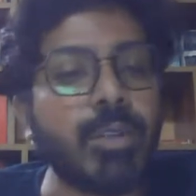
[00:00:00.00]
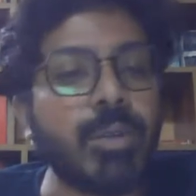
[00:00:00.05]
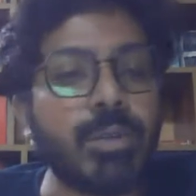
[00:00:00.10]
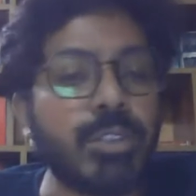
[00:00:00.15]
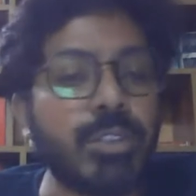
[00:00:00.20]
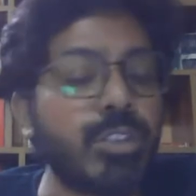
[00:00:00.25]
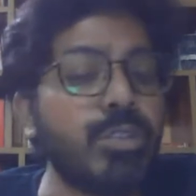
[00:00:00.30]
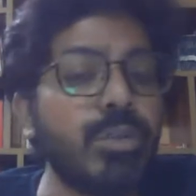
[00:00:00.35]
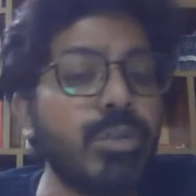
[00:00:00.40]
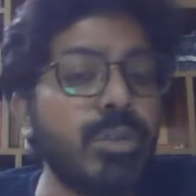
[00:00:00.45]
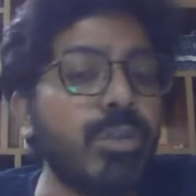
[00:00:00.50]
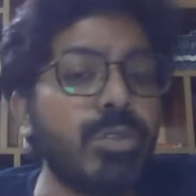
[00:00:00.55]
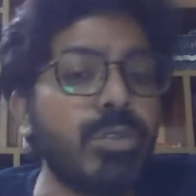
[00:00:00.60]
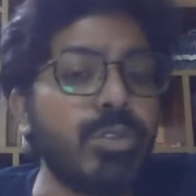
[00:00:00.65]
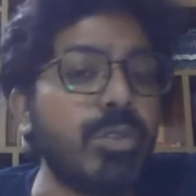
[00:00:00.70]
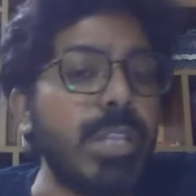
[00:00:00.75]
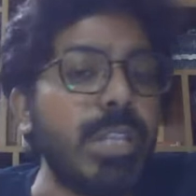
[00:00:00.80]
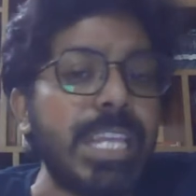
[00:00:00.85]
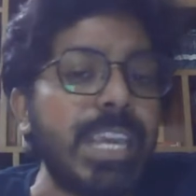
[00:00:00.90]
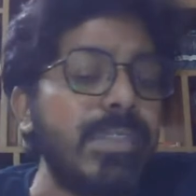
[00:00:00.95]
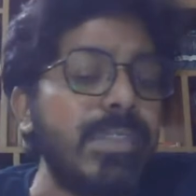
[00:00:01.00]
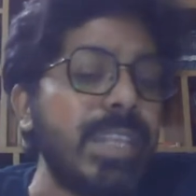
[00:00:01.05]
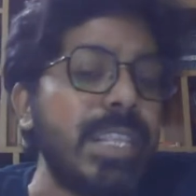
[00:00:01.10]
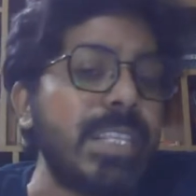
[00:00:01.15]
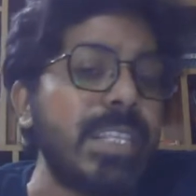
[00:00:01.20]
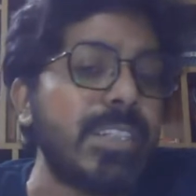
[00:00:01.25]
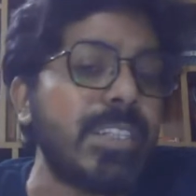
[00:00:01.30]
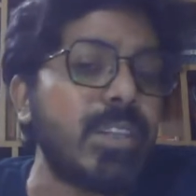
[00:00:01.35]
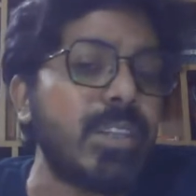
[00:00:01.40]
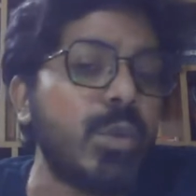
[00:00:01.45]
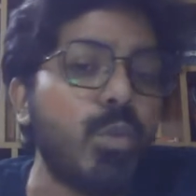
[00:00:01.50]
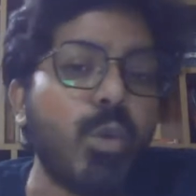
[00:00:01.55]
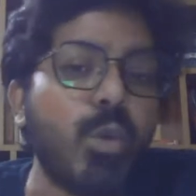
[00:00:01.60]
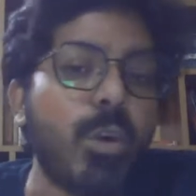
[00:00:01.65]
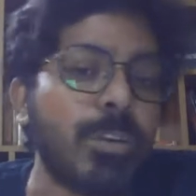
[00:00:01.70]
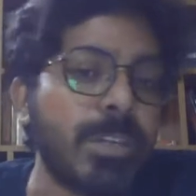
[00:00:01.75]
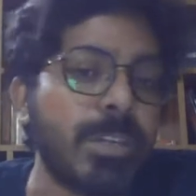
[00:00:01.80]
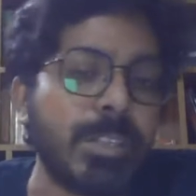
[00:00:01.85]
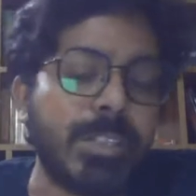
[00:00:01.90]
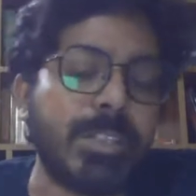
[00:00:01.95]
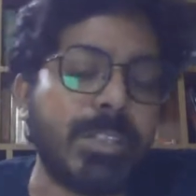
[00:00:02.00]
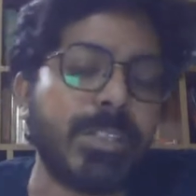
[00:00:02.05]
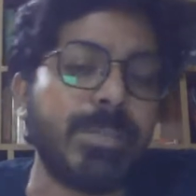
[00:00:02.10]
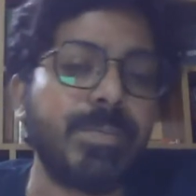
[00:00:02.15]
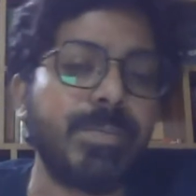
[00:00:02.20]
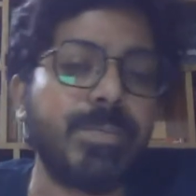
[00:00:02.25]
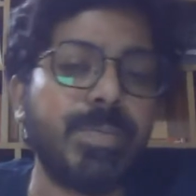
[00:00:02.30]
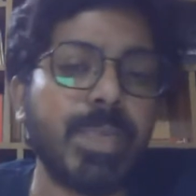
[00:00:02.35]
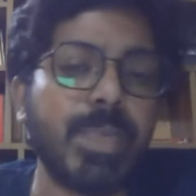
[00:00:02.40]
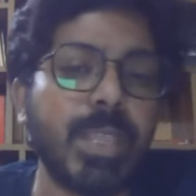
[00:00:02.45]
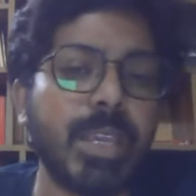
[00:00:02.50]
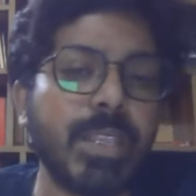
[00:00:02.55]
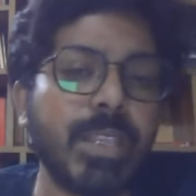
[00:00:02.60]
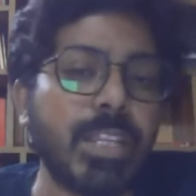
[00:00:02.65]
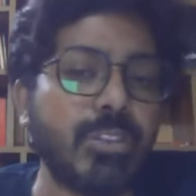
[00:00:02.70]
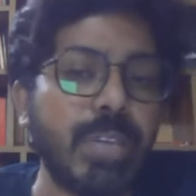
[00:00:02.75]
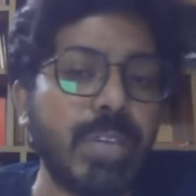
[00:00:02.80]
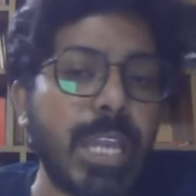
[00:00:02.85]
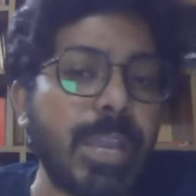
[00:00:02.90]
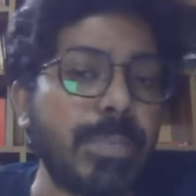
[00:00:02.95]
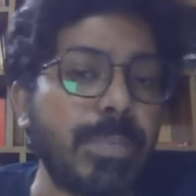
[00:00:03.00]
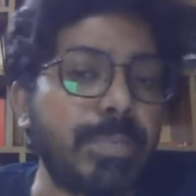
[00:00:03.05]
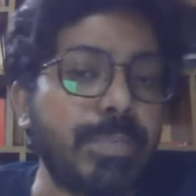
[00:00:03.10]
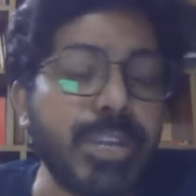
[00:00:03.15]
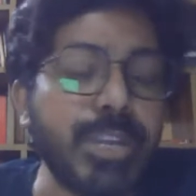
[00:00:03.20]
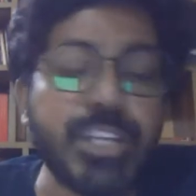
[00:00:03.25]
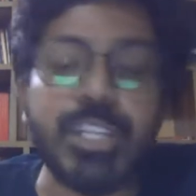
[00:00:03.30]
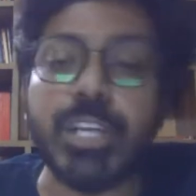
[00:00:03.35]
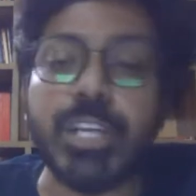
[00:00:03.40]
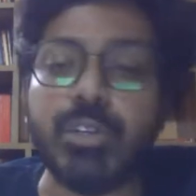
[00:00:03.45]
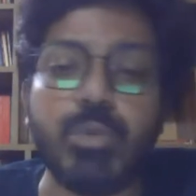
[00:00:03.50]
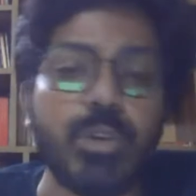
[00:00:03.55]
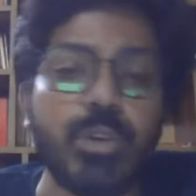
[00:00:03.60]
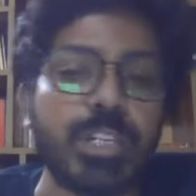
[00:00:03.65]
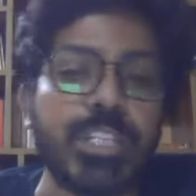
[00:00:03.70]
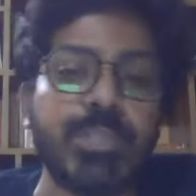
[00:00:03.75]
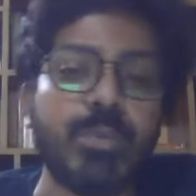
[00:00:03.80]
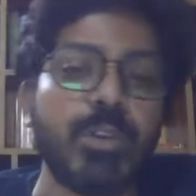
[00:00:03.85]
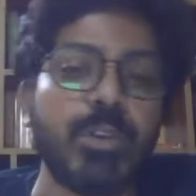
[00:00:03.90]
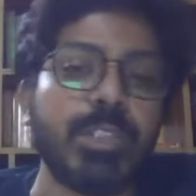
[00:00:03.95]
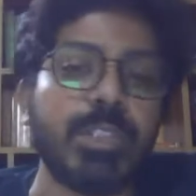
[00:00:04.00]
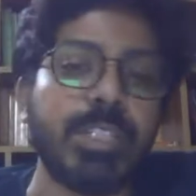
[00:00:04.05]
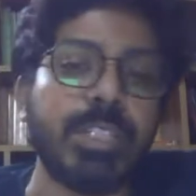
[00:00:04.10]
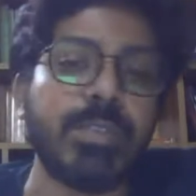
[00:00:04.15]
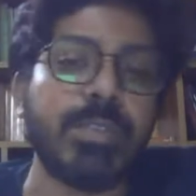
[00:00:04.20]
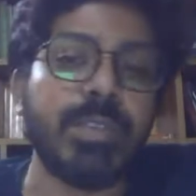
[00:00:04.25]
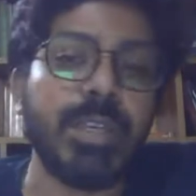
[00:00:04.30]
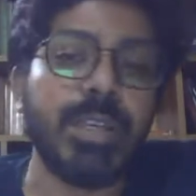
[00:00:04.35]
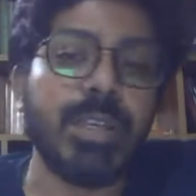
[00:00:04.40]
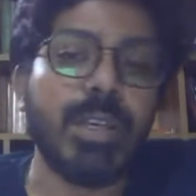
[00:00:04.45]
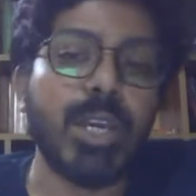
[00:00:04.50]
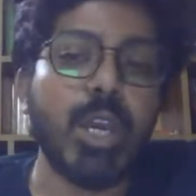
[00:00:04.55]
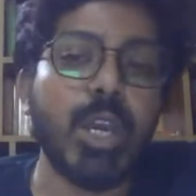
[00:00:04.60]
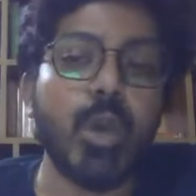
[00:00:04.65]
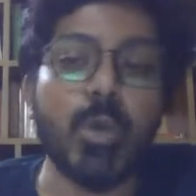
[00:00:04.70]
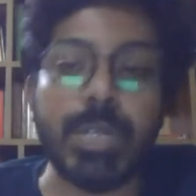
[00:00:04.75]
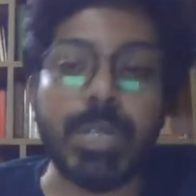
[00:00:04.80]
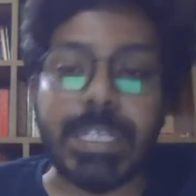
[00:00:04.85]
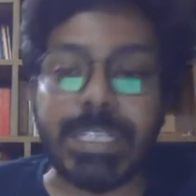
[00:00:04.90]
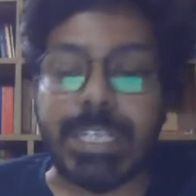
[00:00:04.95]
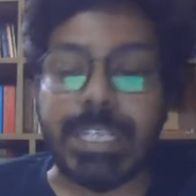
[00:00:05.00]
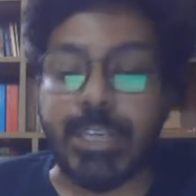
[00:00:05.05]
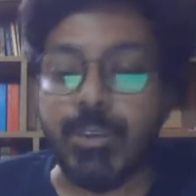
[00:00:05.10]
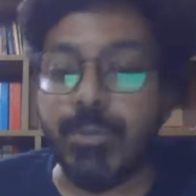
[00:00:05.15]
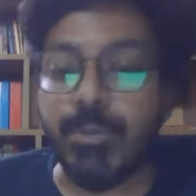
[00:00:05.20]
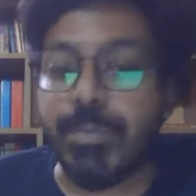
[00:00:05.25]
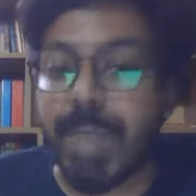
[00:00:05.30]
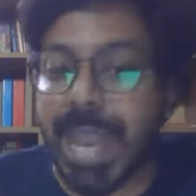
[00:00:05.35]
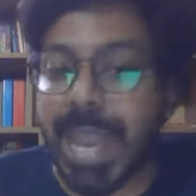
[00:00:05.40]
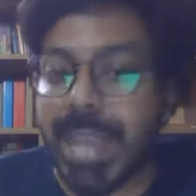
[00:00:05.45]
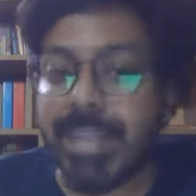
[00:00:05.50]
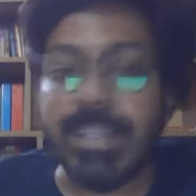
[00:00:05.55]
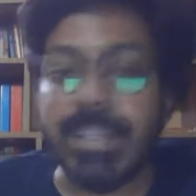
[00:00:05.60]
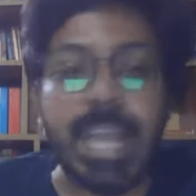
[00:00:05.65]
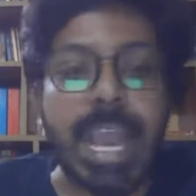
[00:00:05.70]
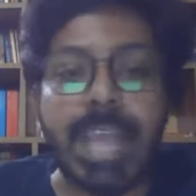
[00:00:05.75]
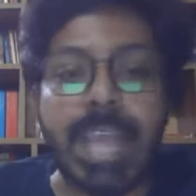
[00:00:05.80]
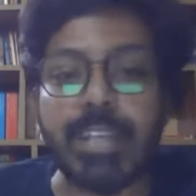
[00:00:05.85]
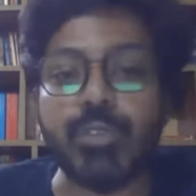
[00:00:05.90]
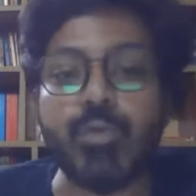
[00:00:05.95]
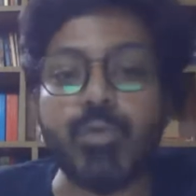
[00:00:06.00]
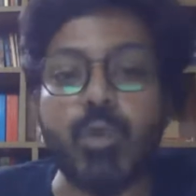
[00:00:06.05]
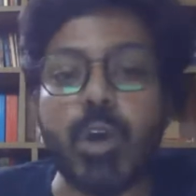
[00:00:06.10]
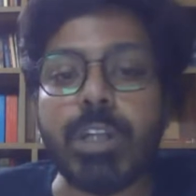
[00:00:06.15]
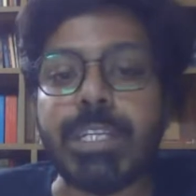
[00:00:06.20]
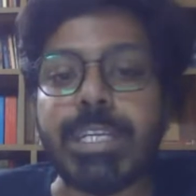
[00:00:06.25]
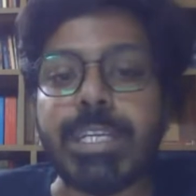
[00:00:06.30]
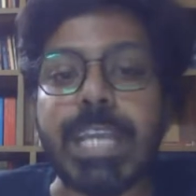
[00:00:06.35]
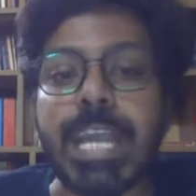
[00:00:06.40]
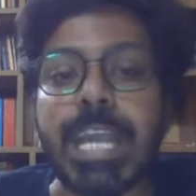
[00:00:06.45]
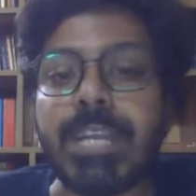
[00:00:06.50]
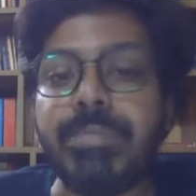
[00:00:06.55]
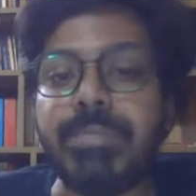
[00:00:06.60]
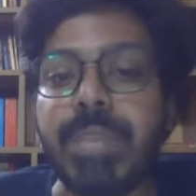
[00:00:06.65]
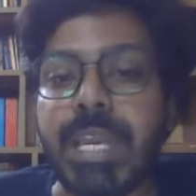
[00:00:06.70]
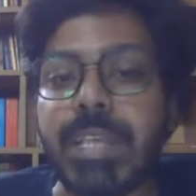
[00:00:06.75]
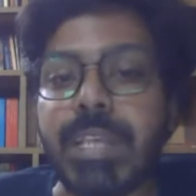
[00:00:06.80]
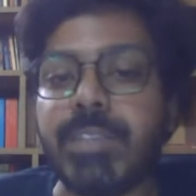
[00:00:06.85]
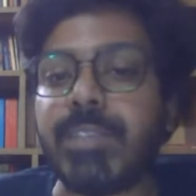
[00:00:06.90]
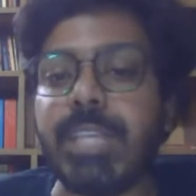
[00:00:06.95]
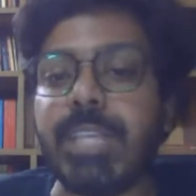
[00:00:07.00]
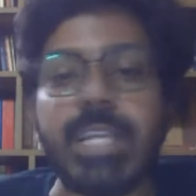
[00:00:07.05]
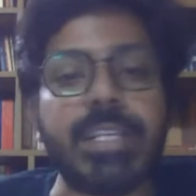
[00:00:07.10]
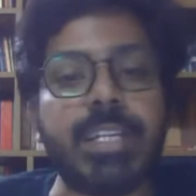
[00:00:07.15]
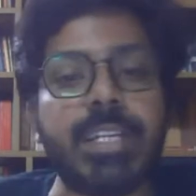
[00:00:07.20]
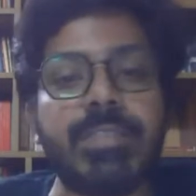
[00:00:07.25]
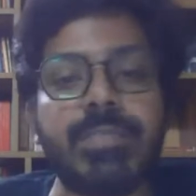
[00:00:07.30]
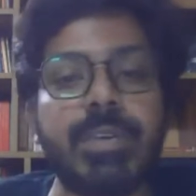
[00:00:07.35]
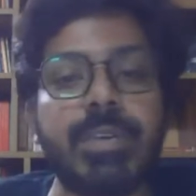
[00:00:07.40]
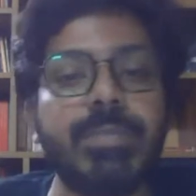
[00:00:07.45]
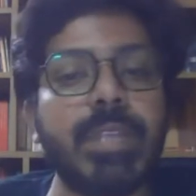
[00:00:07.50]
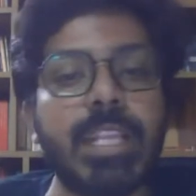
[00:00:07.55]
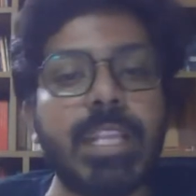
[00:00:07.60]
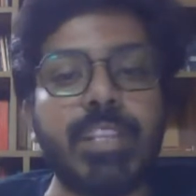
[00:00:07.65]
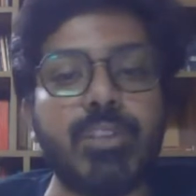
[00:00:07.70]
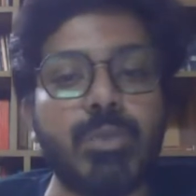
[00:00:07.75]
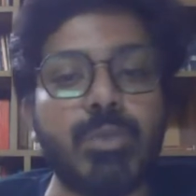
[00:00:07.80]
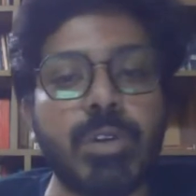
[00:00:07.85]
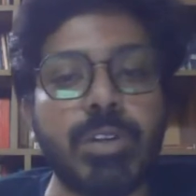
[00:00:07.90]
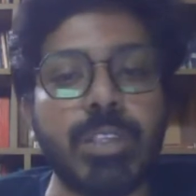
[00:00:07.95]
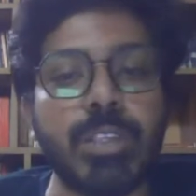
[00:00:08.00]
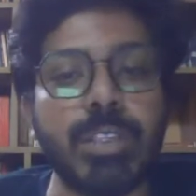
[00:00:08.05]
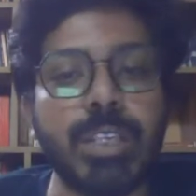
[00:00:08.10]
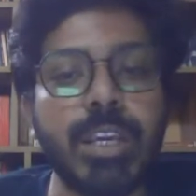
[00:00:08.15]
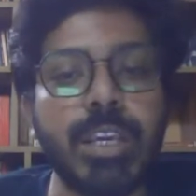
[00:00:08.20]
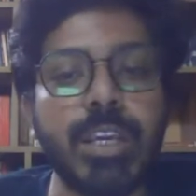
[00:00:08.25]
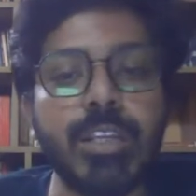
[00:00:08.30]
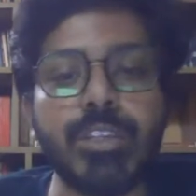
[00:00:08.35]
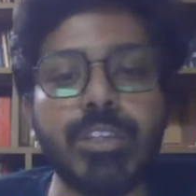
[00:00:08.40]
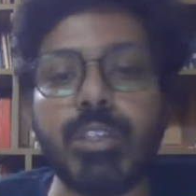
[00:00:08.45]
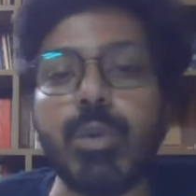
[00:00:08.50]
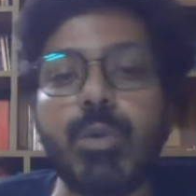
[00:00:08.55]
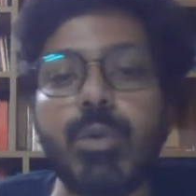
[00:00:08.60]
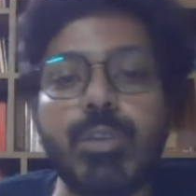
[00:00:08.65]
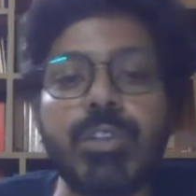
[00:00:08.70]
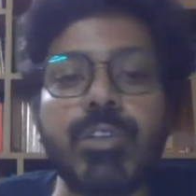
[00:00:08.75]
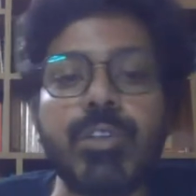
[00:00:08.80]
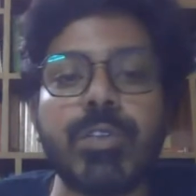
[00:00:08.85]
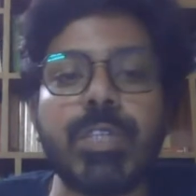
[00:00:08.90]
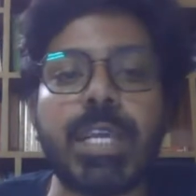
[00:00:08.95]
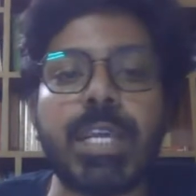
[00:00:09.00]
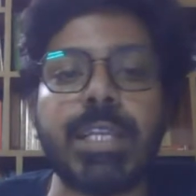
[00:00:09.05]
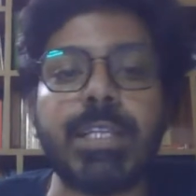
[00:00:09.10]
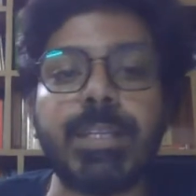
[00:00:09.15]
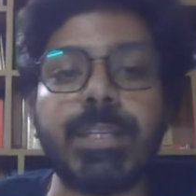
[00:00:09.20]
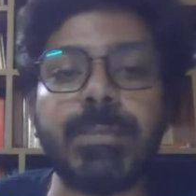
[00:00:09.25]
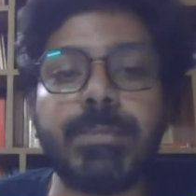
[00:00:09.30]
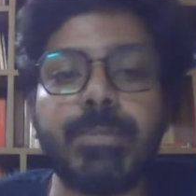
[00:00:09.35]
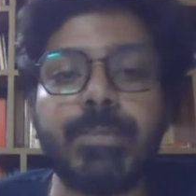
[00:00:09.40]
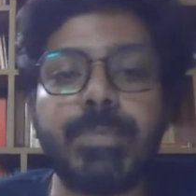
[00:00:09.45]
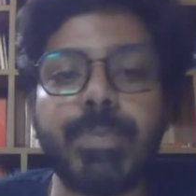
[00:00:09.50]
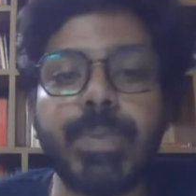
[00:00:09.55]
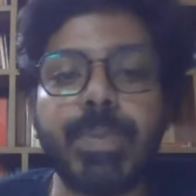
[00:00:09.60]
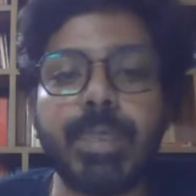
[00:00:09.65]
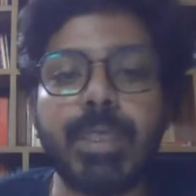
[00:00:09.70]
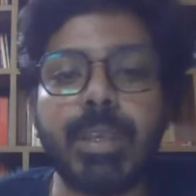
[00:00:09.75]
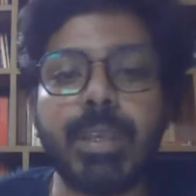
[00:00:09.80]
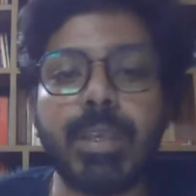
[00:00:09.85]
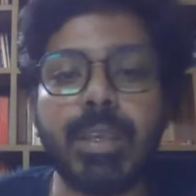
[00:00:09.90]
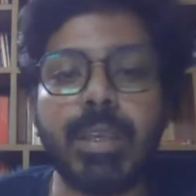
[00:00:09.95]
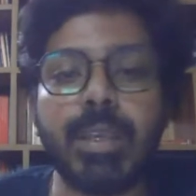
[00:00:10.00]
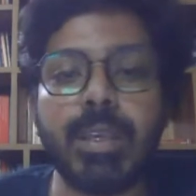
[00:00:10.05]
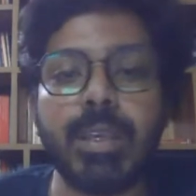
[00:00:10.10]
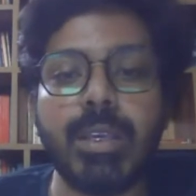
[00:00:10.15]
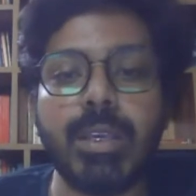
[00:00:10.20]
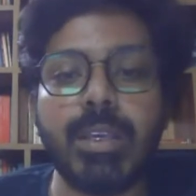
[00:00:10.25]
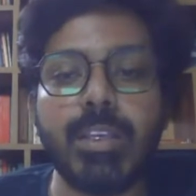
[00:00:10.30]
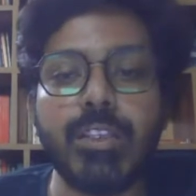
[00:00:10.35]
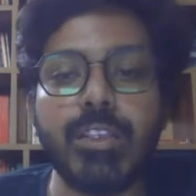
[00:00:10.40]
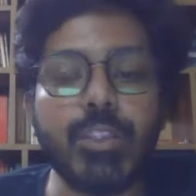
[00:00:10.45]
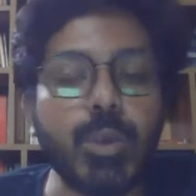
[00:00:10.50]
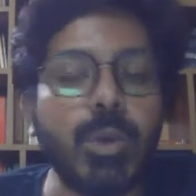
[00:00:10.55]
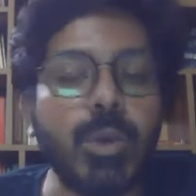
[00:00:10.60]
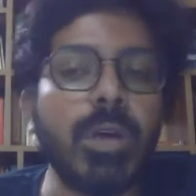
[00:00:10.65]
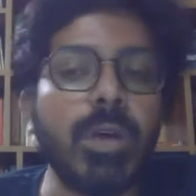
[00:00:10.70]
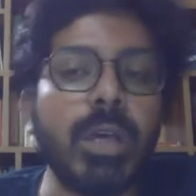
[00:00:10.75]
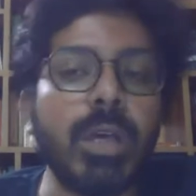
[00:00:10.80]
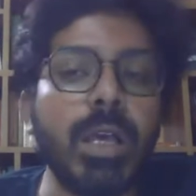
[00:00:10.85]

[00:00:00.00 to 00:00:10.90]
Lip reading: to live in these warriors, that we appreciate what is positive, what is human, and what can be extended from Dalit warriors to the whole society. So,